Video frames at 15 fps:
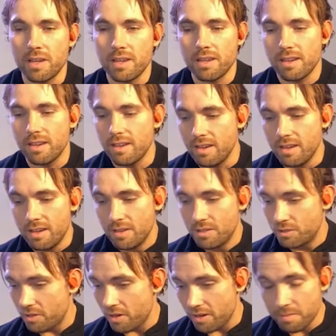we
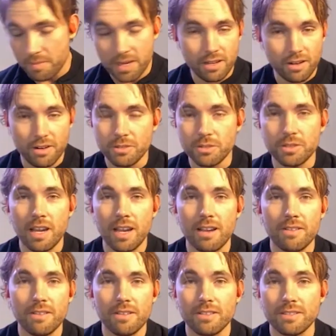started making our own
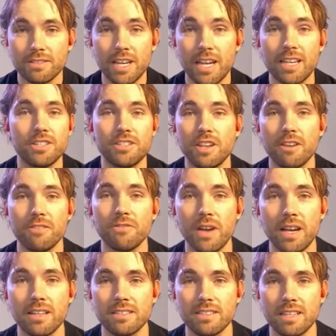Jackie Chan
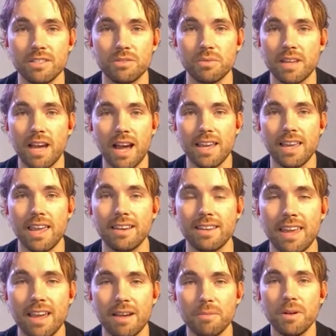fight scenes with the high eight
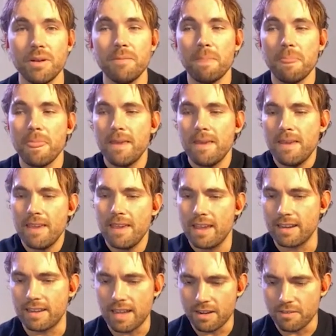camera
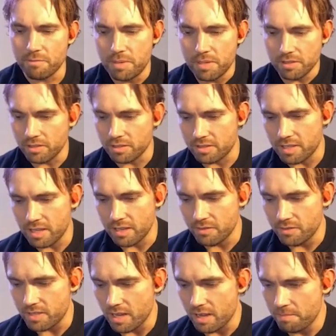and kind of built
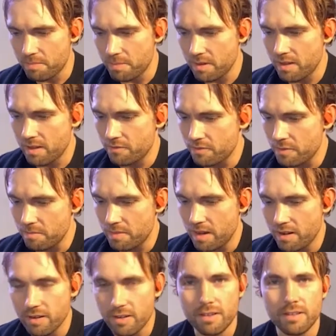ourselves up from
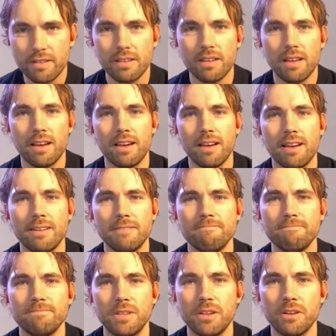there
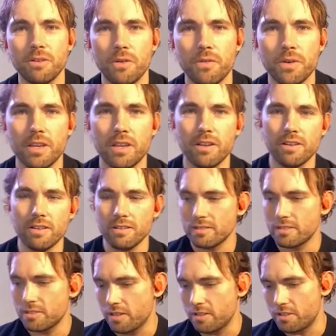year over year.
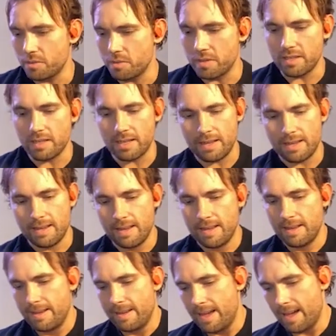Started doing
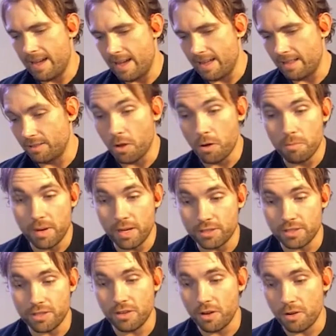low
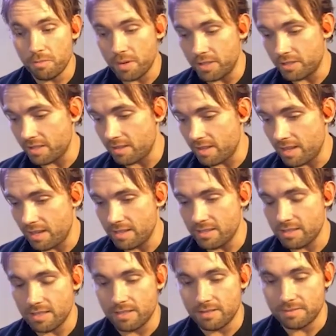budget, no budget
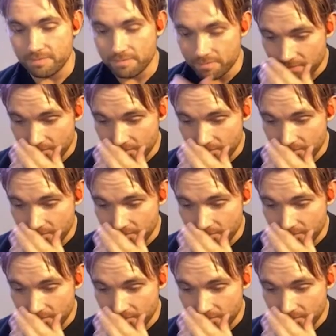things, and